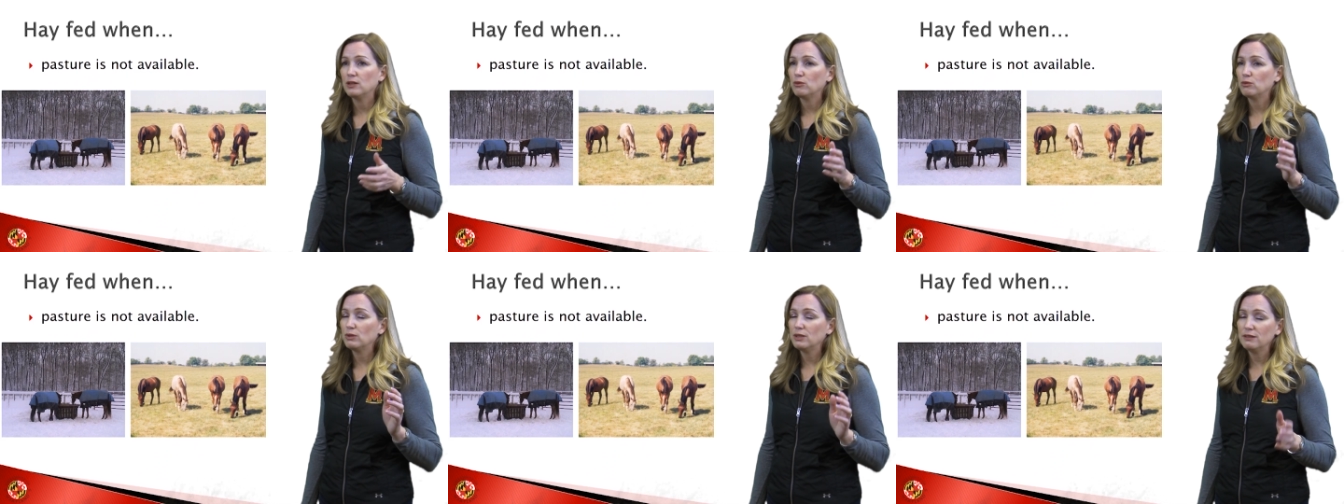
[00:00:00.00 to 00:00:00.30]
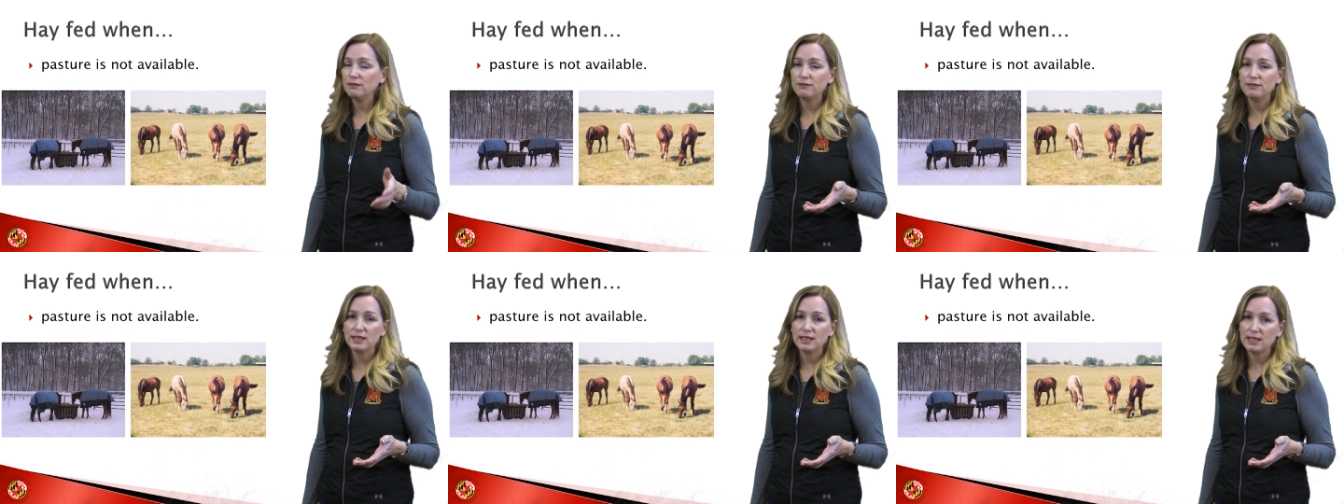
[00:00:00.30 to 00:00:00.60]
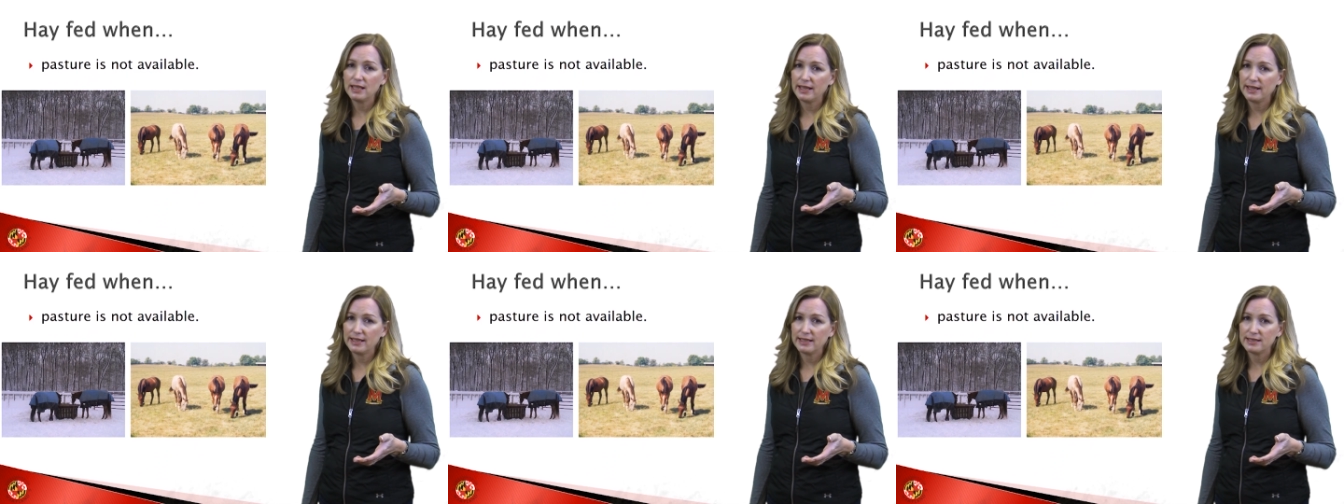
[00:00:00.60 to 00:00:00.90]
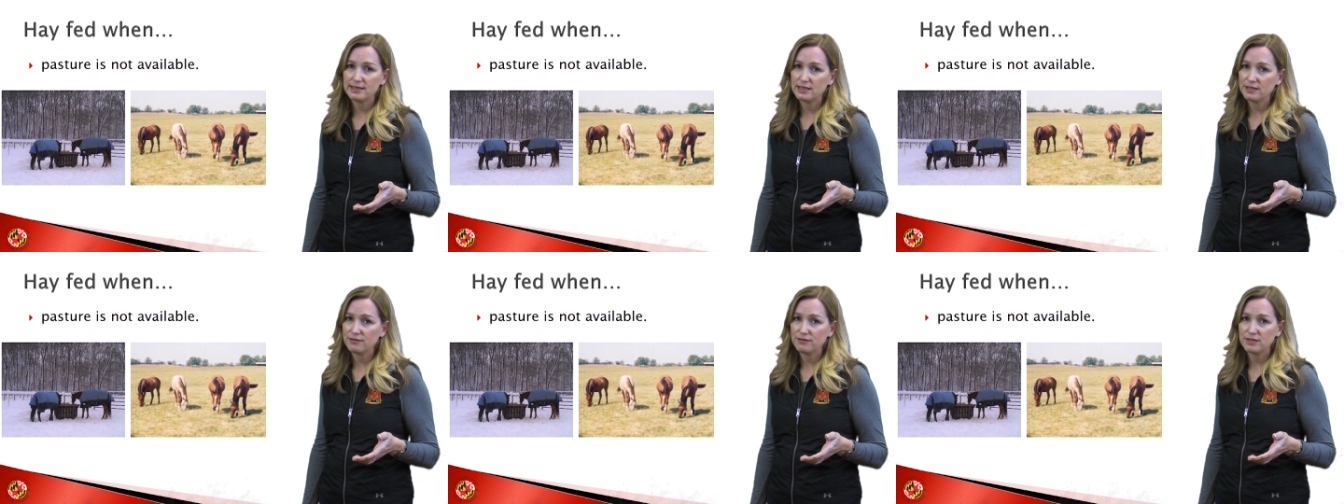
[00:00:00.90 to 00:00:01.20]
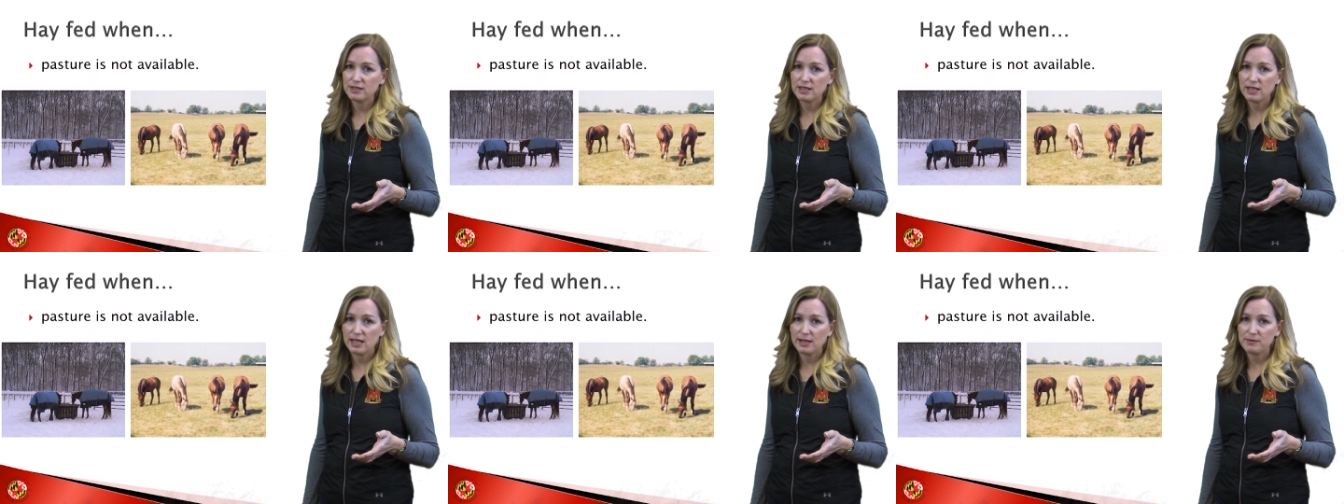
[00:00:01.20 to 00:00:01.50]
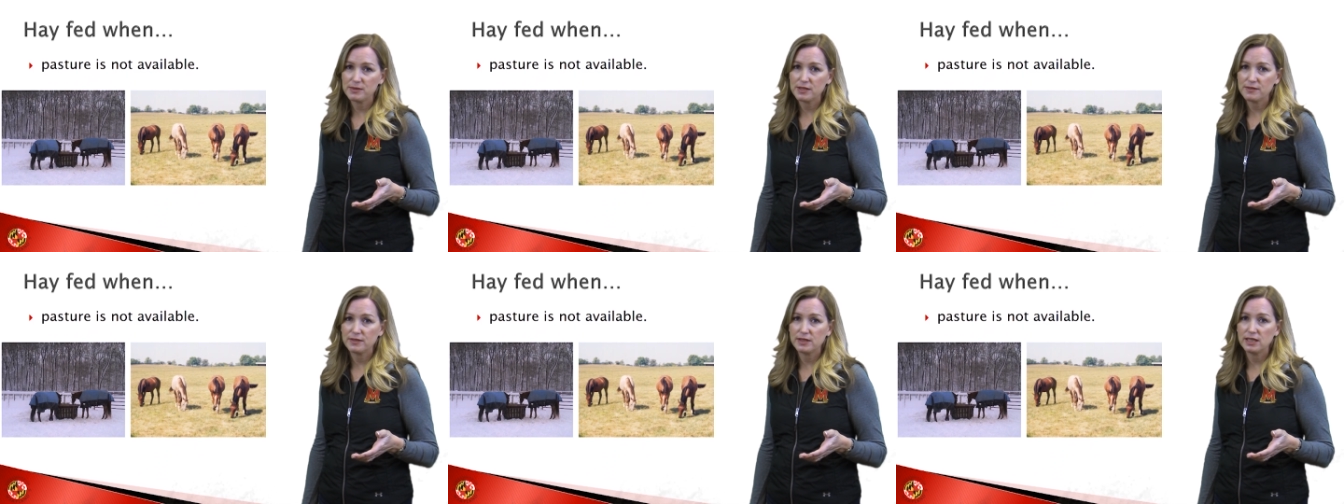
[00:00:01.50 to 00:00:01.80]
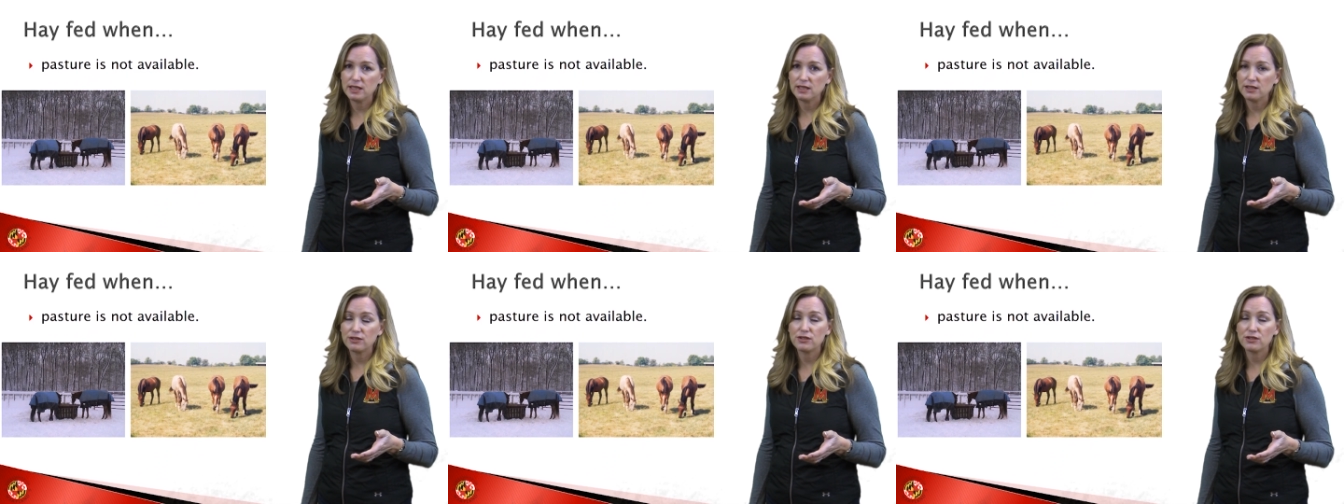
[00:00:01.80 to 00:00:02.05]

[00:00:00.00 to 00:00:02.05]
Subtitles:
We feed hay at different times of the year,